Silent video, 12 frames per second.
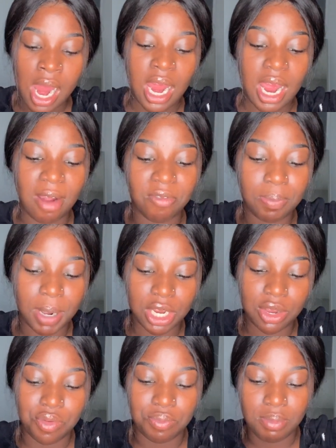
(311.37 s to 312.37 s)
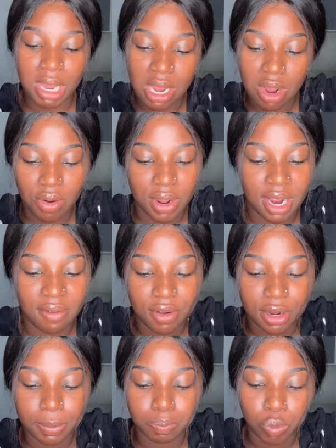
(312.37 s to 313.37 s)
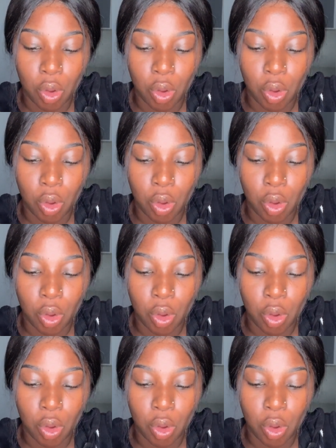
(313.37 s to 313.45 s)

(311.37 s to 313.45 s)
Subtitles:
everybody you meet or whatever,